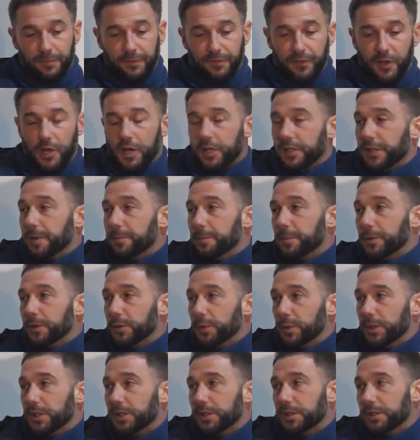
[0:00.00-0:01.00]
fluttered in
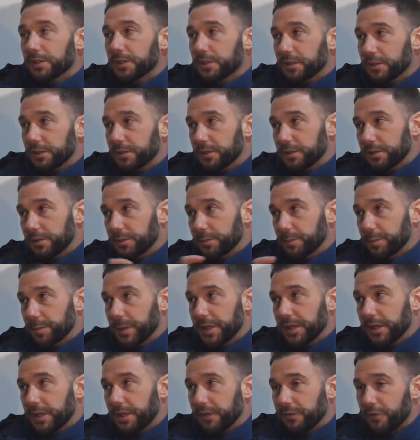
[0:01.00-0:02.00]
between
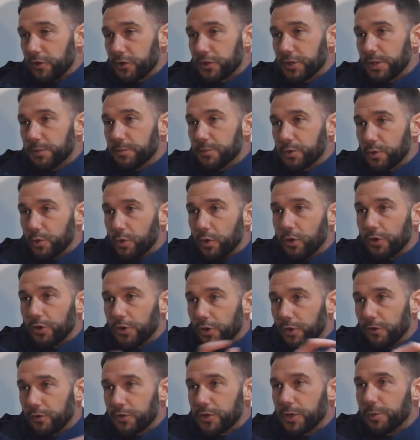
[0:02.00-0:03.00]
being in the first team squad
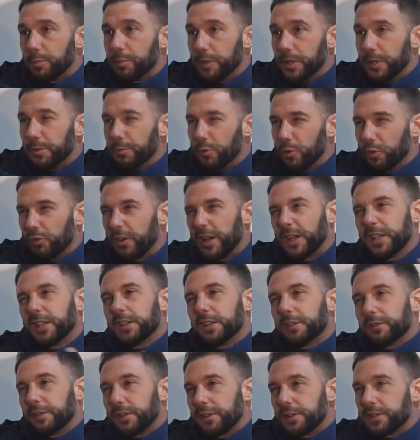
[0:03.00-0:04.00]
and obviously playing more
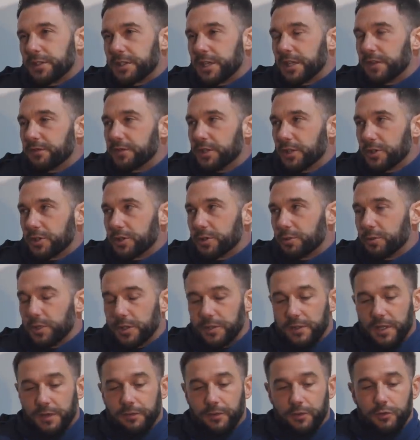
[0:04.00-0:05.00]
regular for the reserves because eh, he,
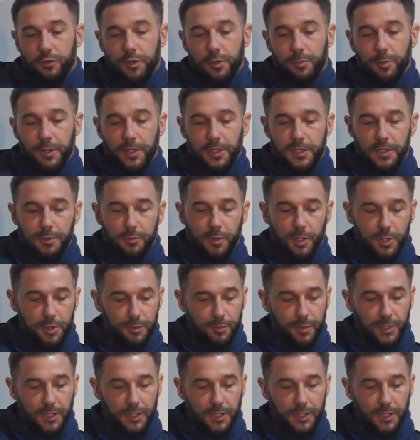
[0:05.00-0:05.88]
would never really played as much